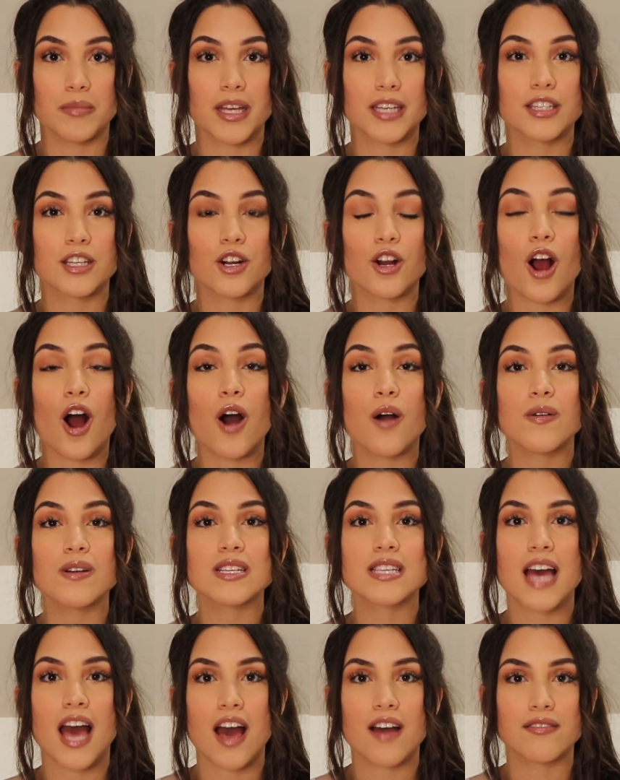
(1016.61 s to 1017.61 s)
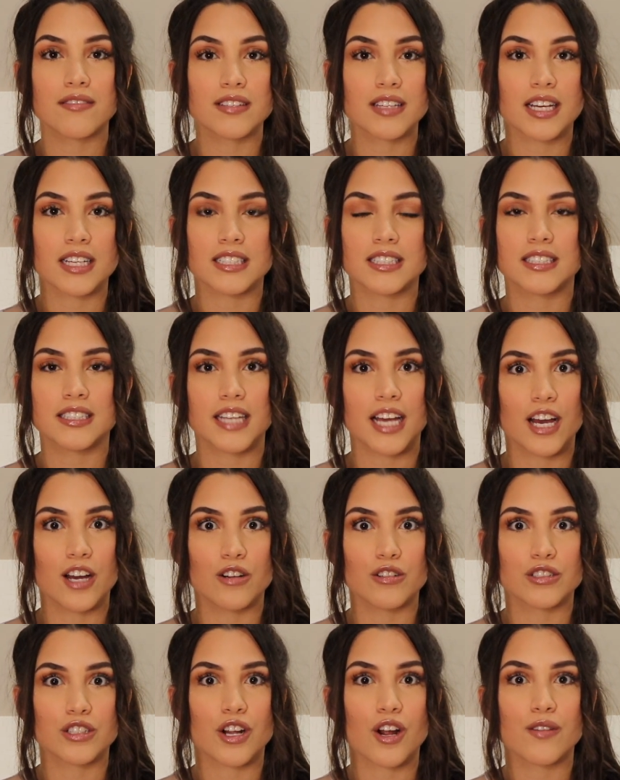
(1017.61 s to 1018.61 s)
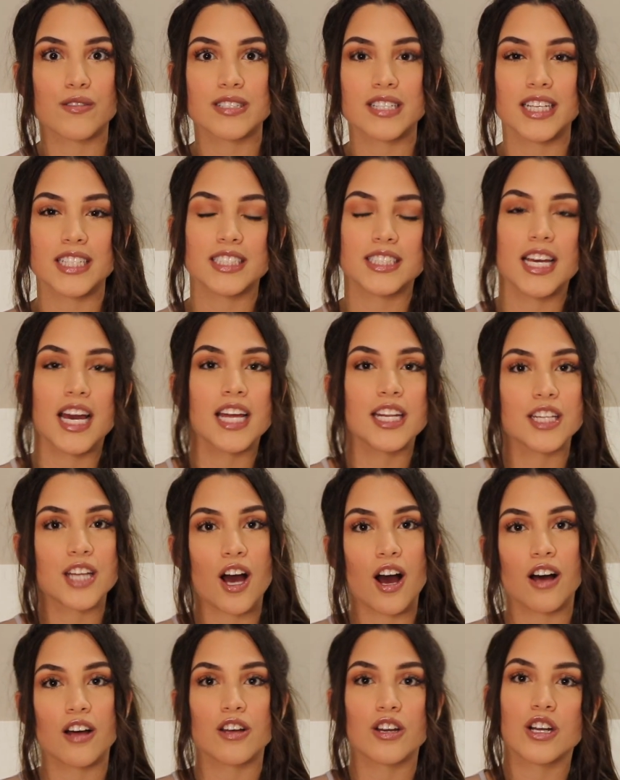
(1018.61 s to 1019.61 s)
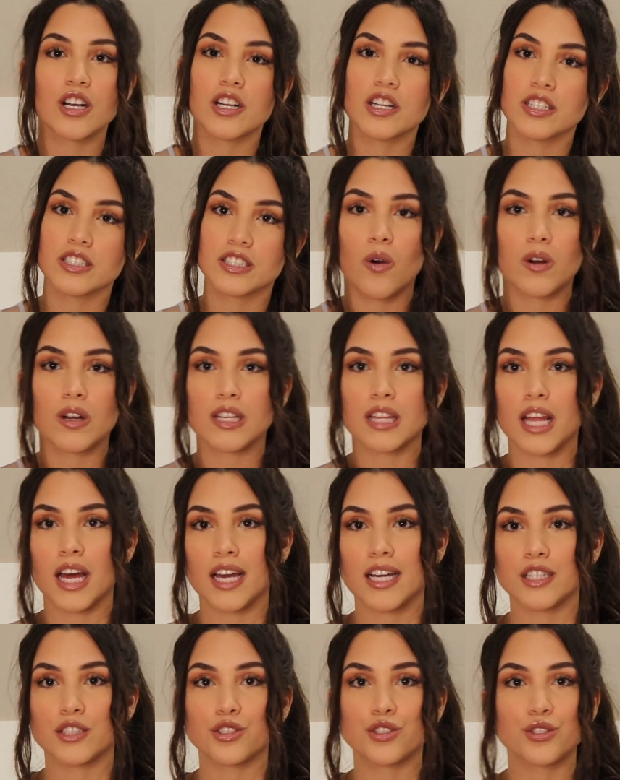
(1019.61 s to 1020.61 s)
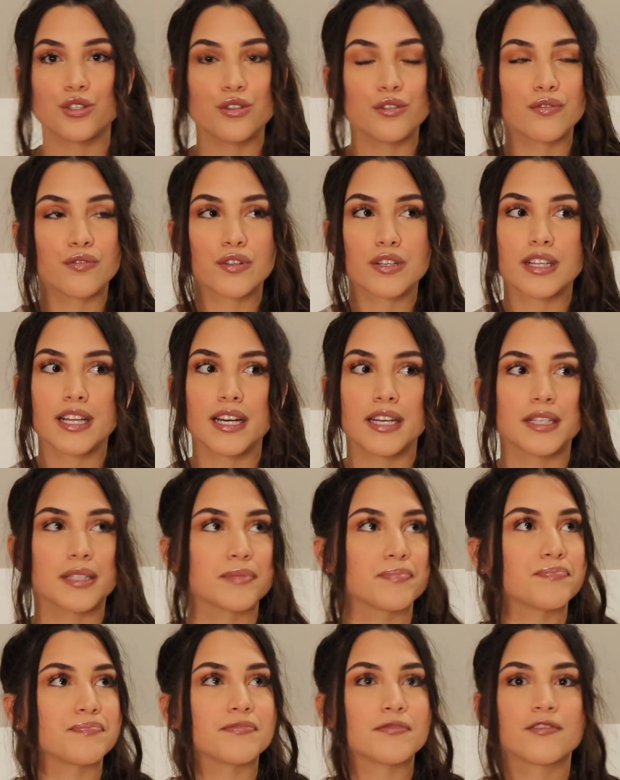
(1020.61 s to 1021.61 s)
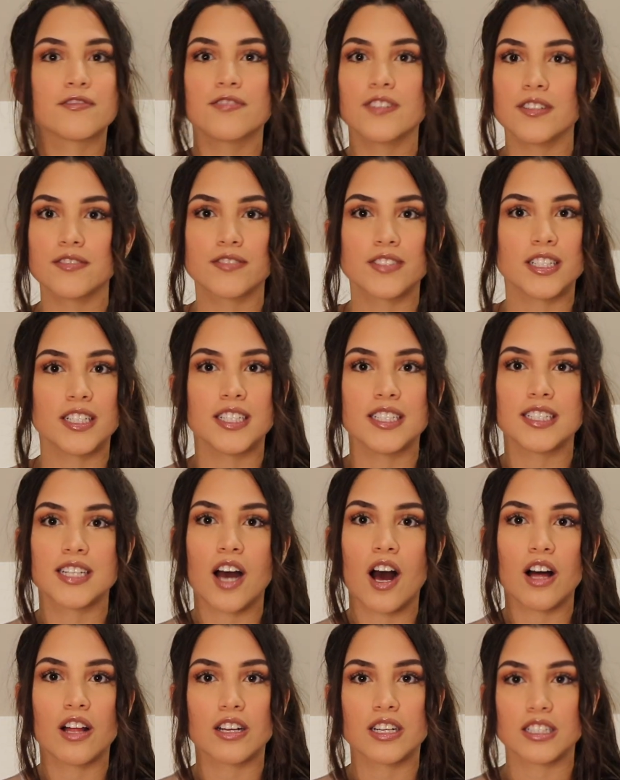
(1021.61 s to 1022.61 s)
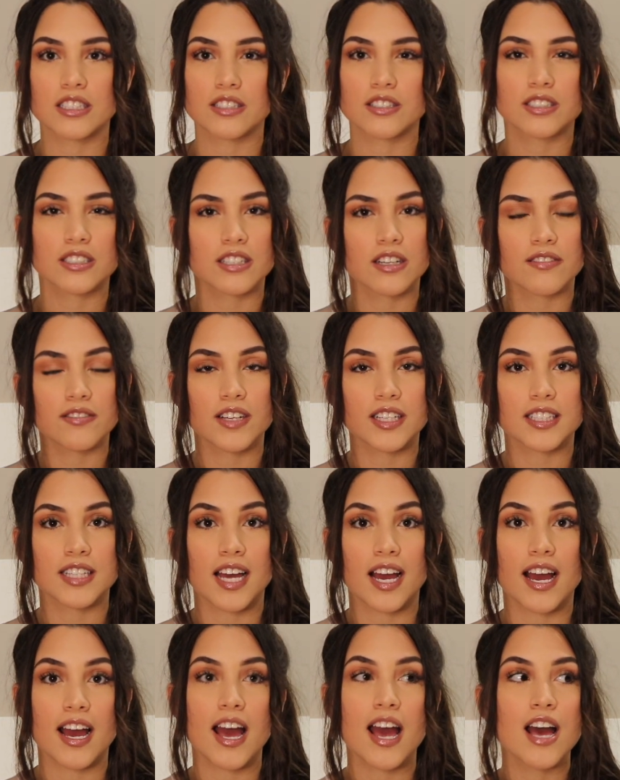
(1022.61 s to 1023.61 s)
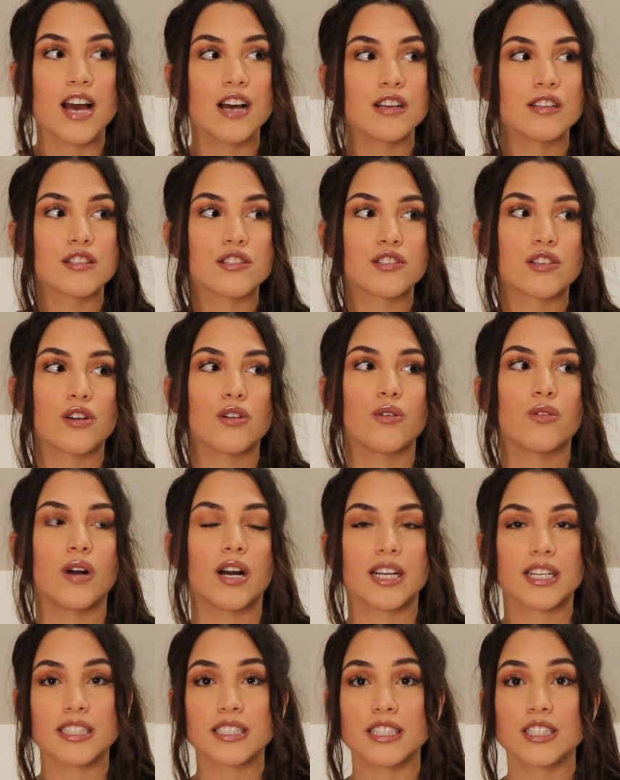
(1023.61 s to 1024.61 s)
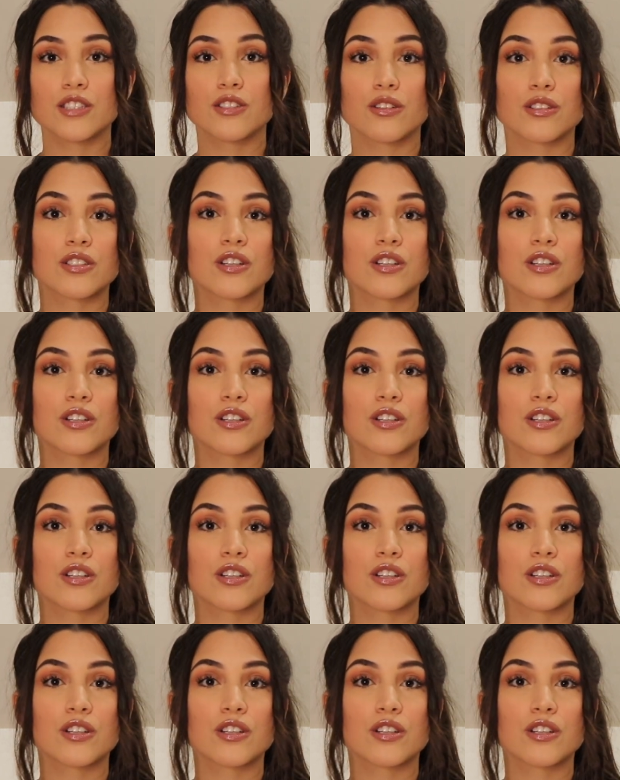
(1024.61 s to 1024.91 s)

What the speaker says: Like they're always having like sales. They're always like $10 or like 2 for like $15 or stuff like that. So honestly, those